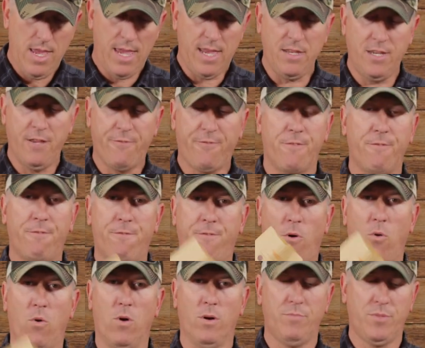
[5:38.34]
in different
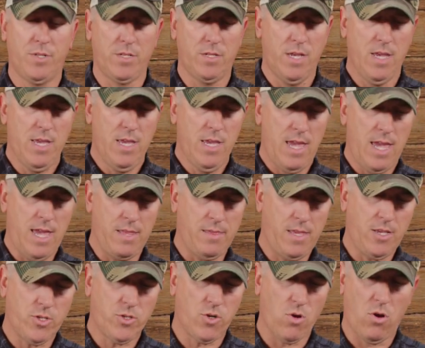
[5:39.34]
forms, and
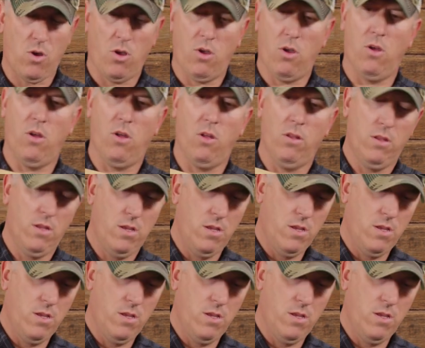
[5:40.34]
these are all